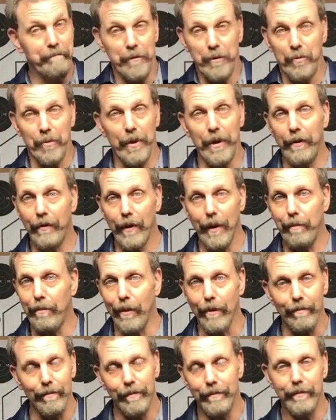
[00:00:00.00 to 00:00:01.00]
It's really
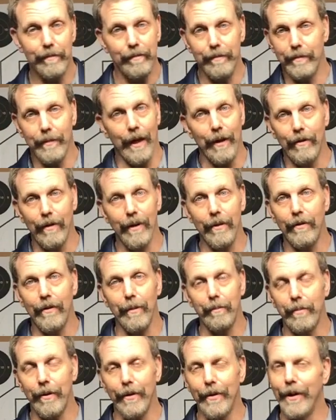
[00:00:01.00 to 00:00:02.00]
simple. That's a
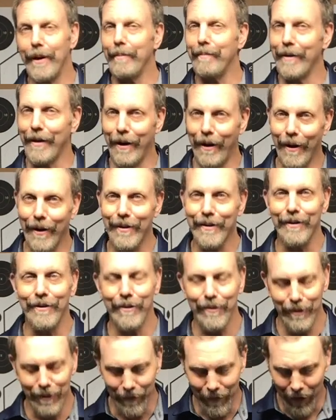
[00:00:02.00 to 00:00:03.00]
simple thing, but hard to
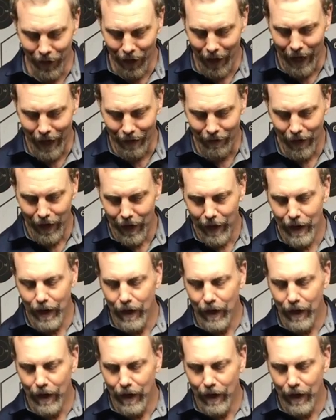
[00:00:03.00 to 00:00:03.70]
do in real life.